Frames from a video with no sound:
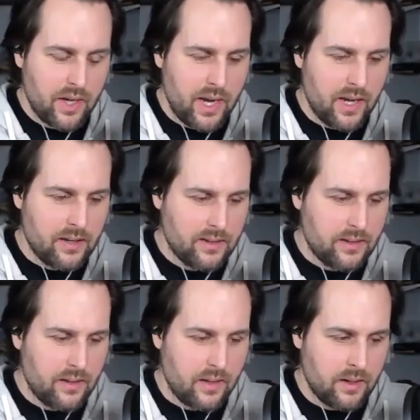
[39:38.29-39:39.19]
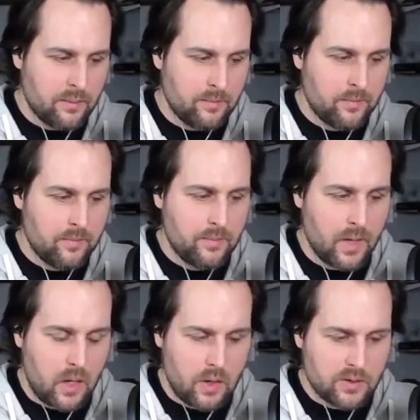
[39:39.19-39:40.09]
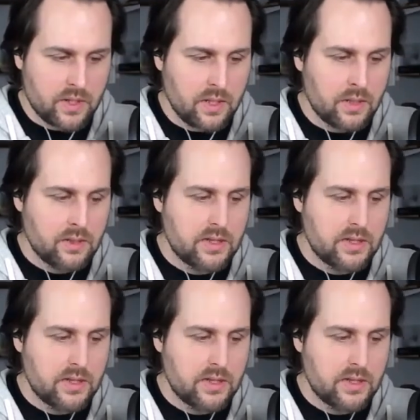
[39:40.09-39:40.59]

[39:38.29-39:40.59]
at Alden.